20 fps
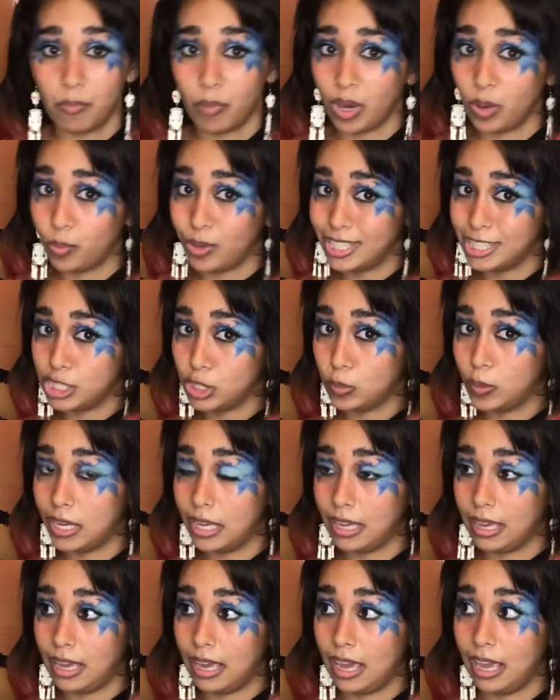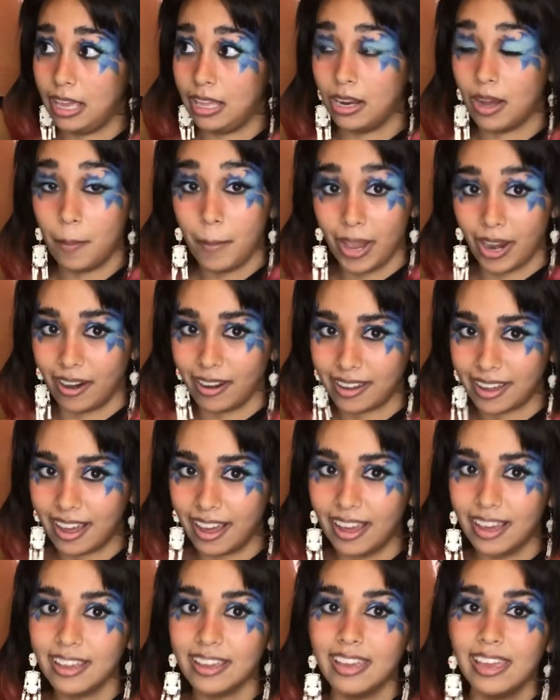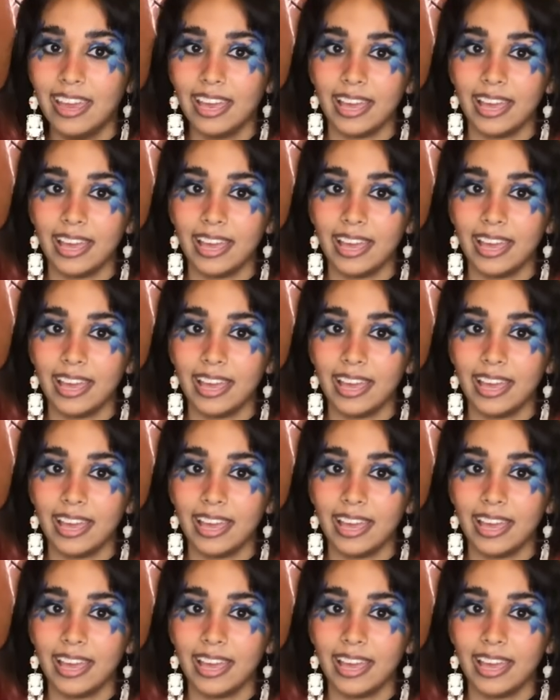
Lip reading: way we do it in America.